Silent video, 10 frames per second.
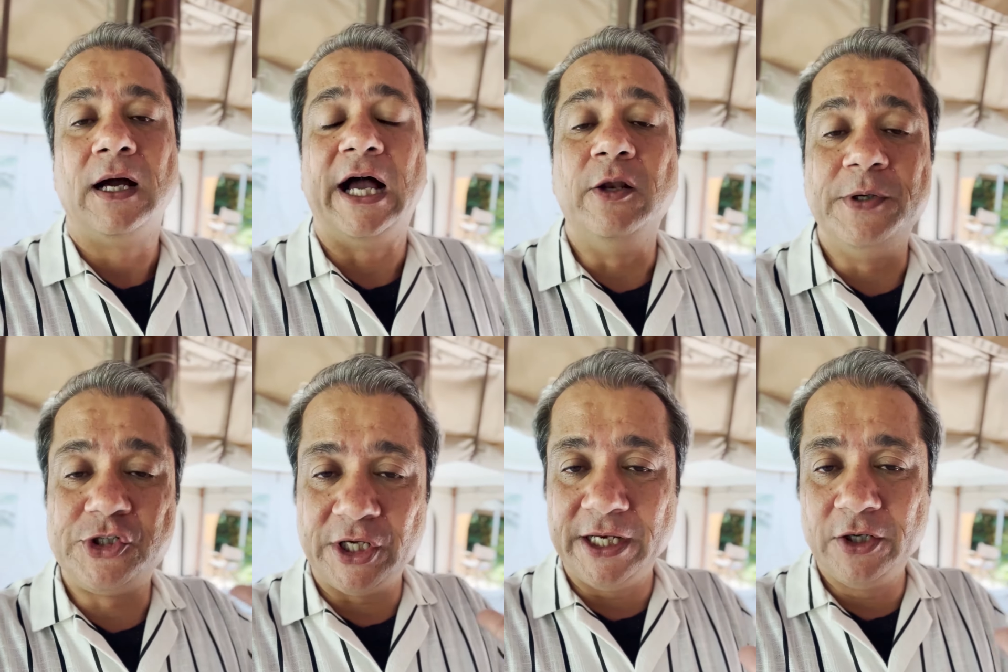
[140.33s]
I'll be
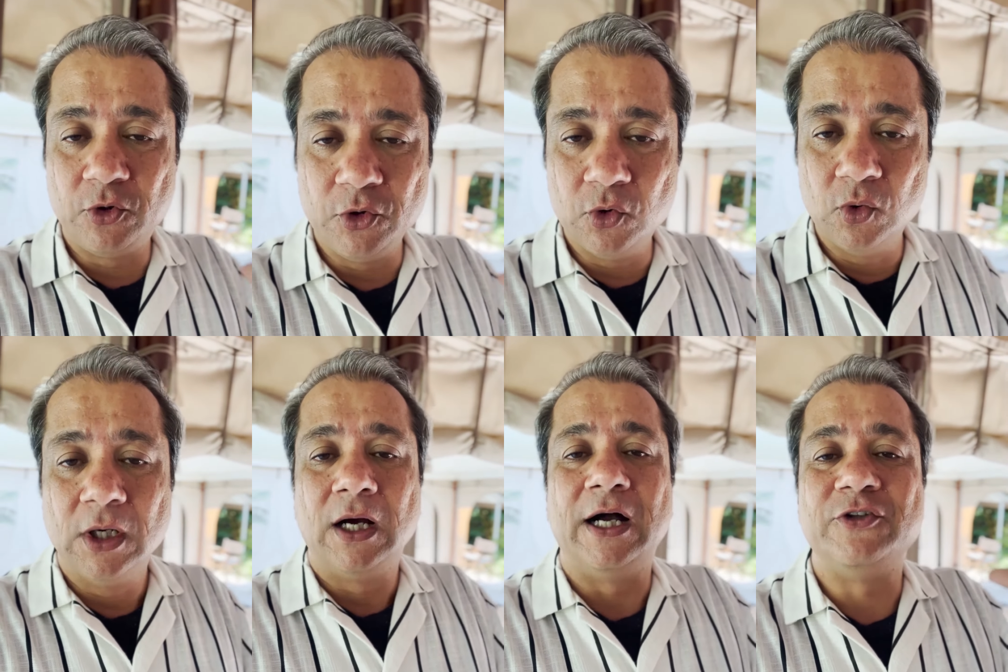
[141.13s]
sharing to you
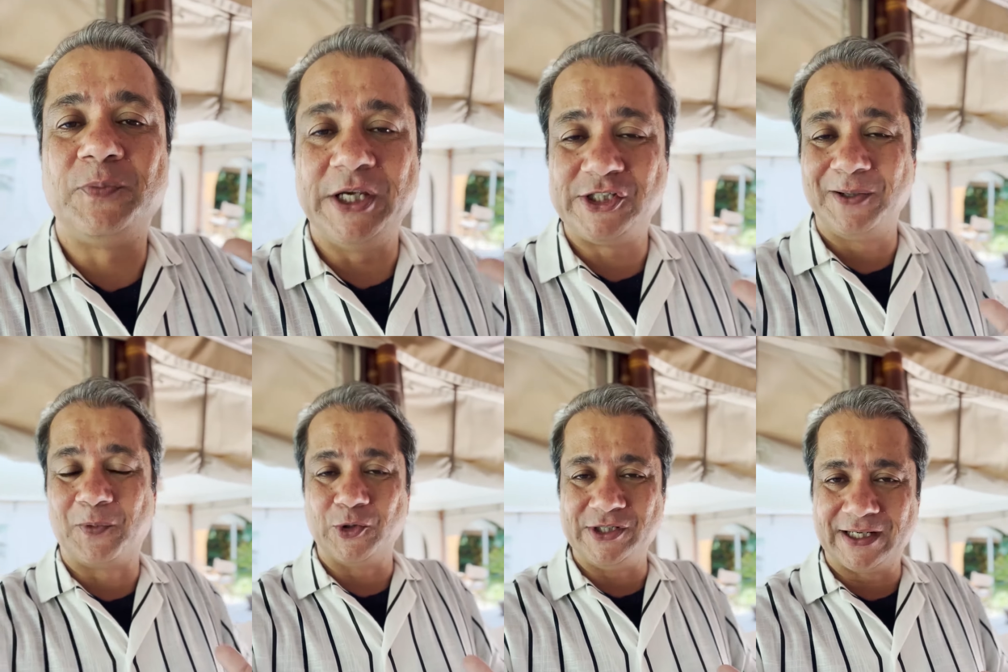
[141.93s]
a special
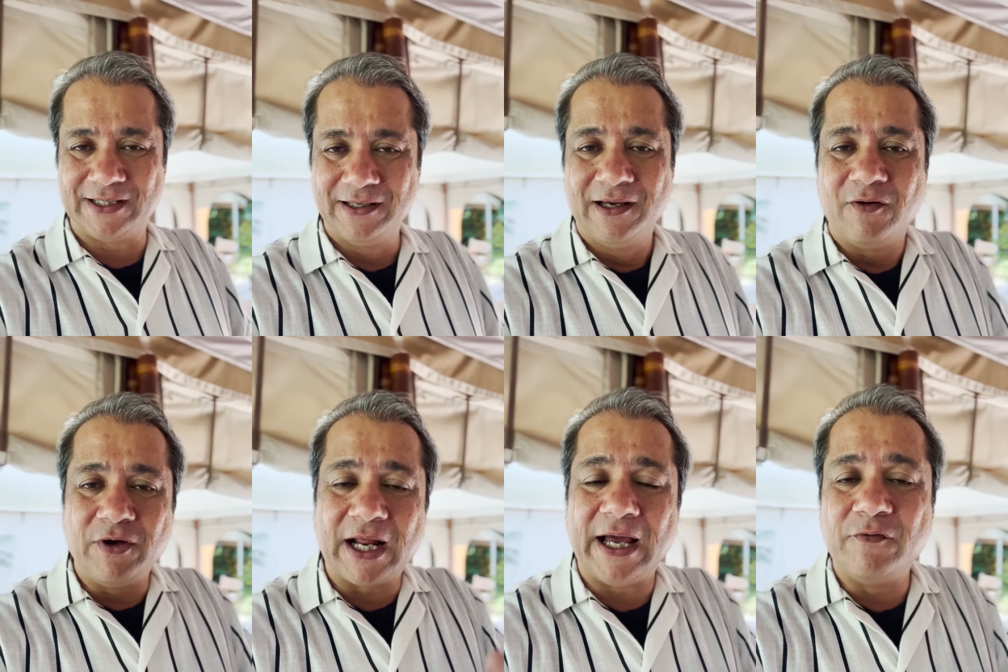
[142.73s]
project
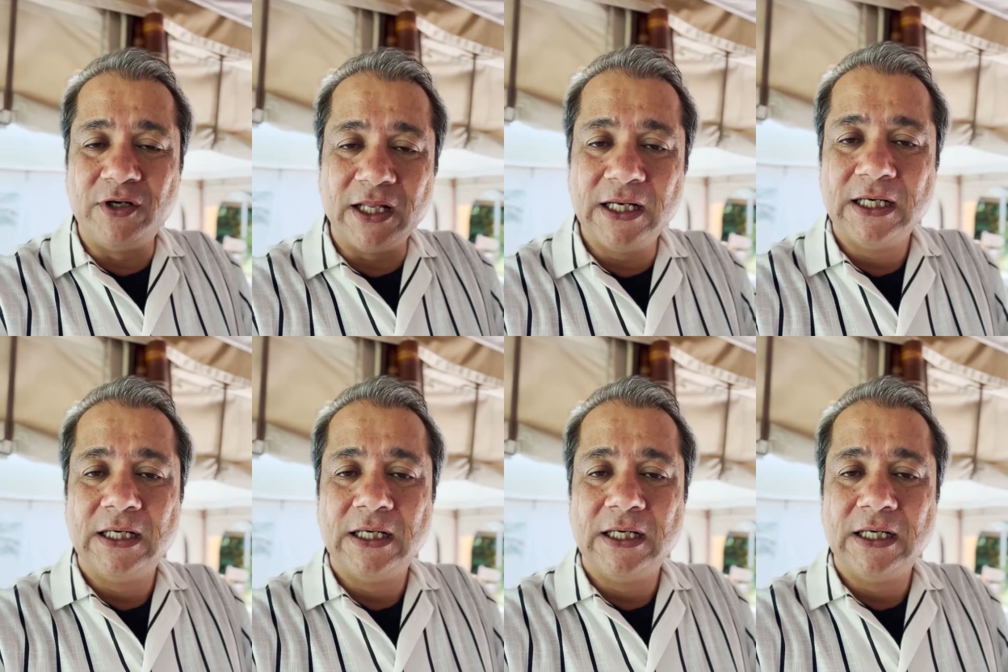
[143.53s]
where I have done